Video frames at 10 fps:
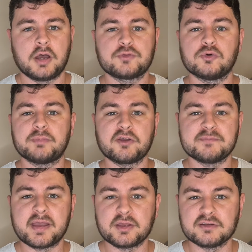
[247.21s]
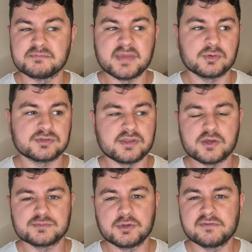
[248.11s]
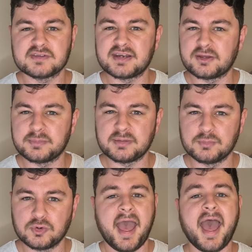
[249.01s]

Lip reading: I thought both men could have milked those moves a little bit more,